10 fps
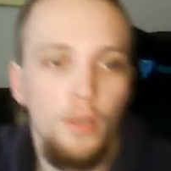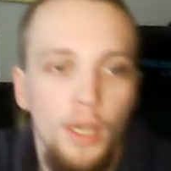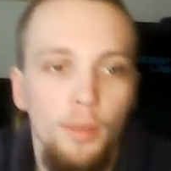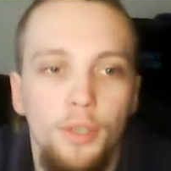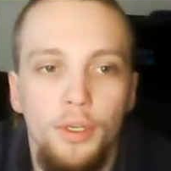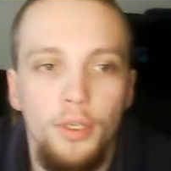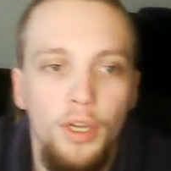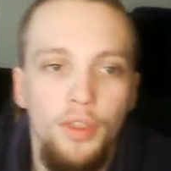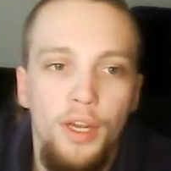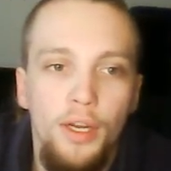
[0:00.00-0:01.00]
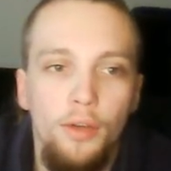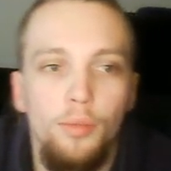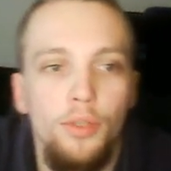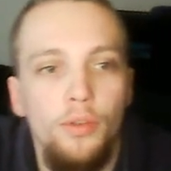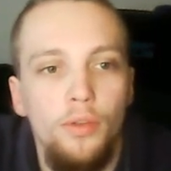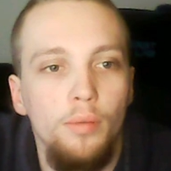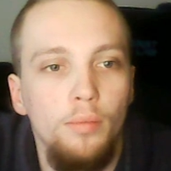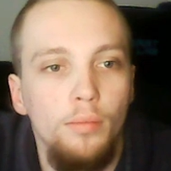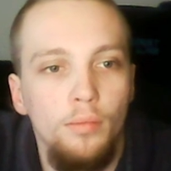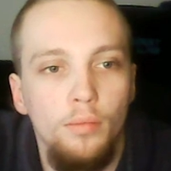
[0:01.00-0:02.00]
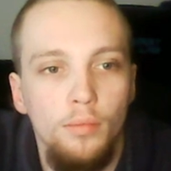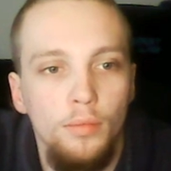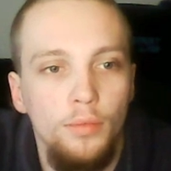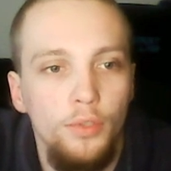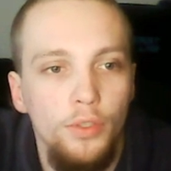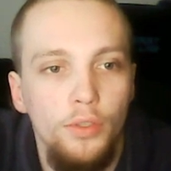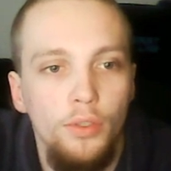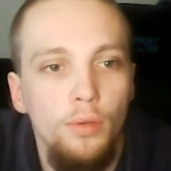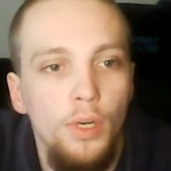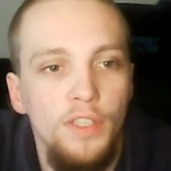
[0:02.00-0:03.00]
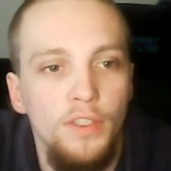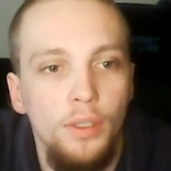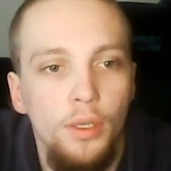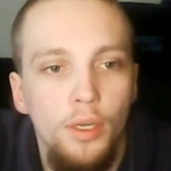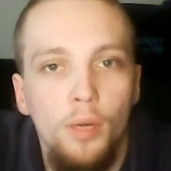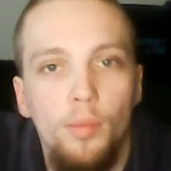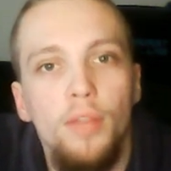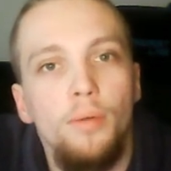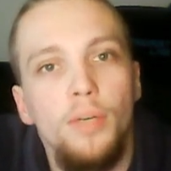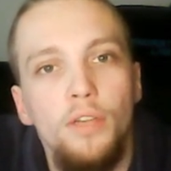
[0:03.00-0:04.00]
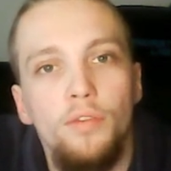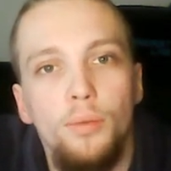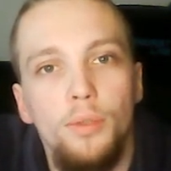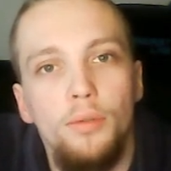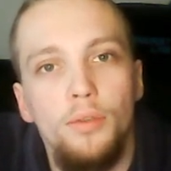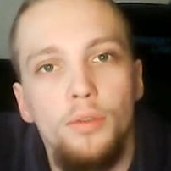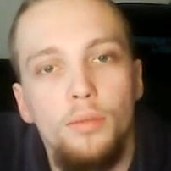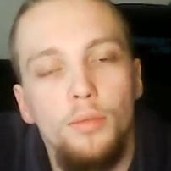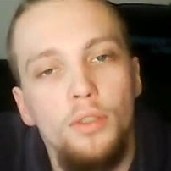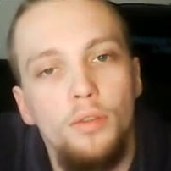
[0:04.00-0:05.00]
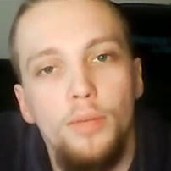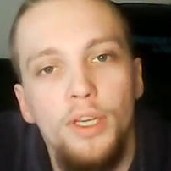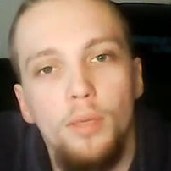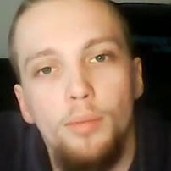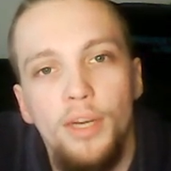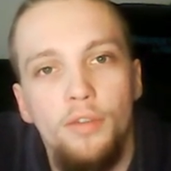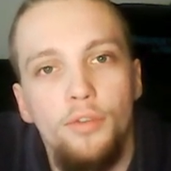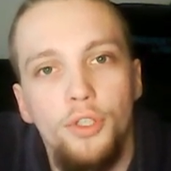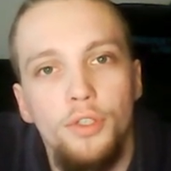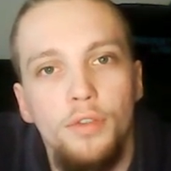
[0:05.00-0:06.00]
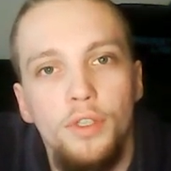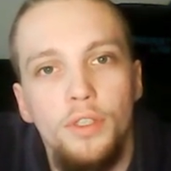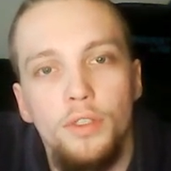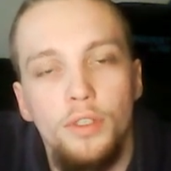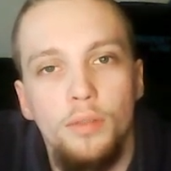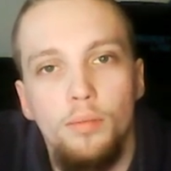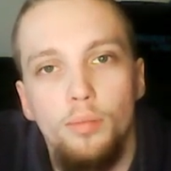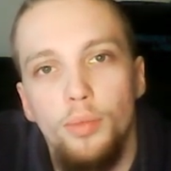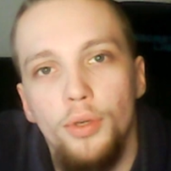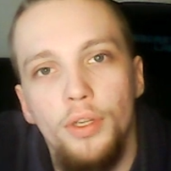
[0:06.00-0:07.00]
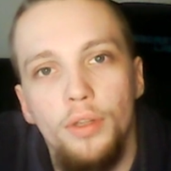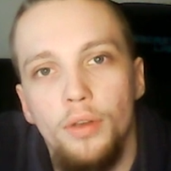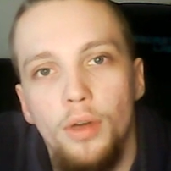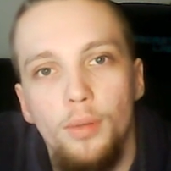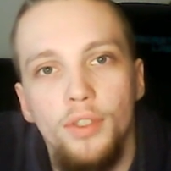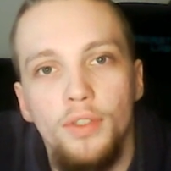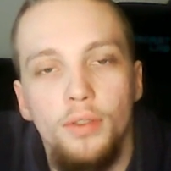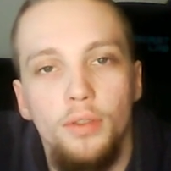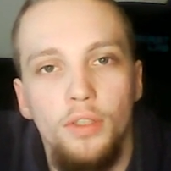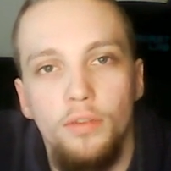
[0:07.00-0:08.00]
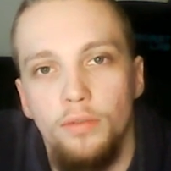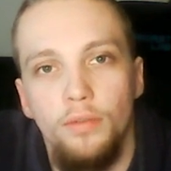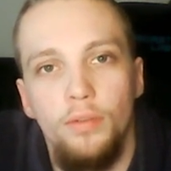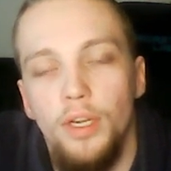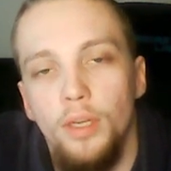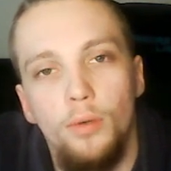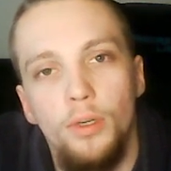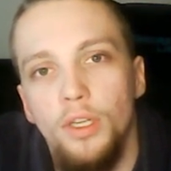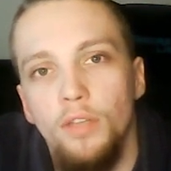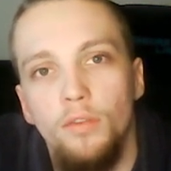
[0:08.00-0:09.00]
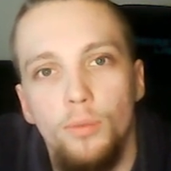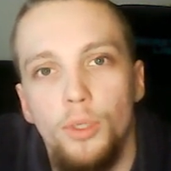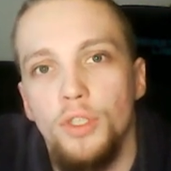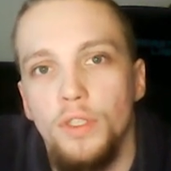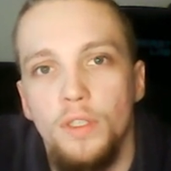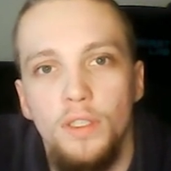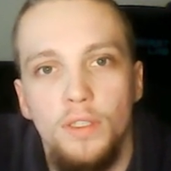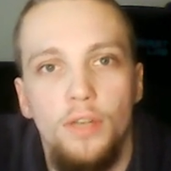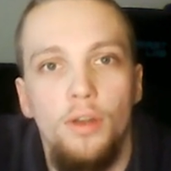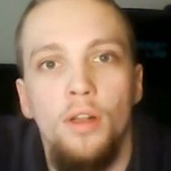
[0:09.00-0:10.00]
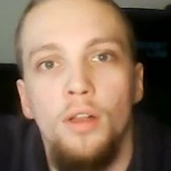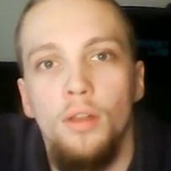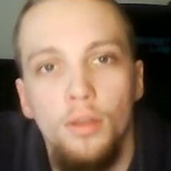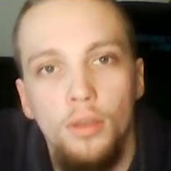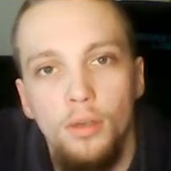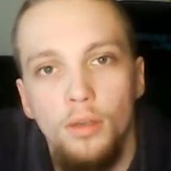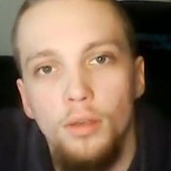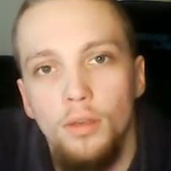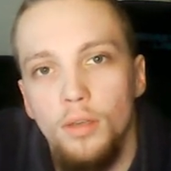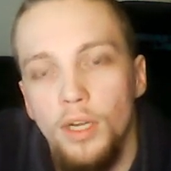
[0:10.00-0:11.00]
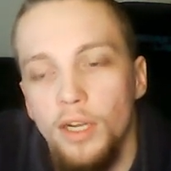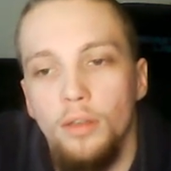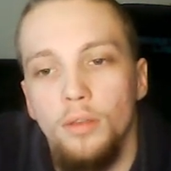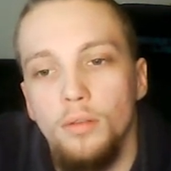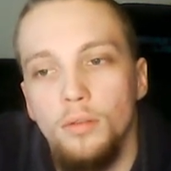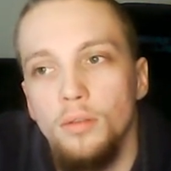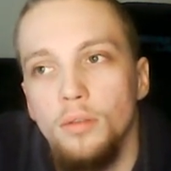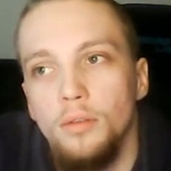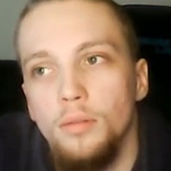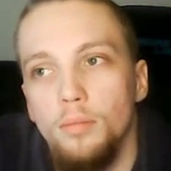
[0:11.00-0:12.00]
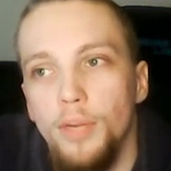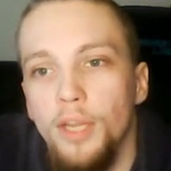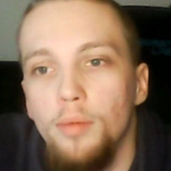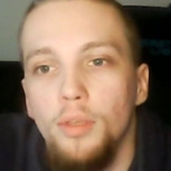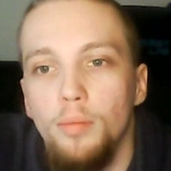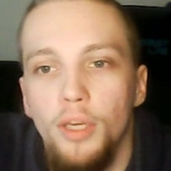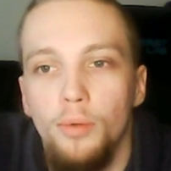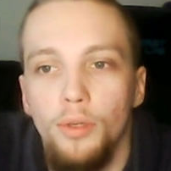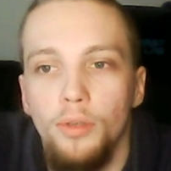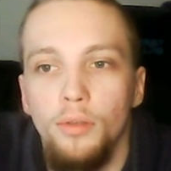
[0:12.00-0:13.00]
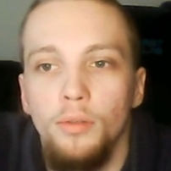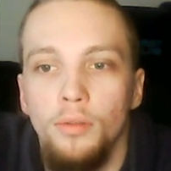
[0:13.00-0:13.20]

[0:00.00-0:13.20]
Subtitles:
will not cut that out because I'm just too lazy. By the way, if you want me to make a better version of this, just put it in the comments. If anyone even watches this at all, I'll maybe make one,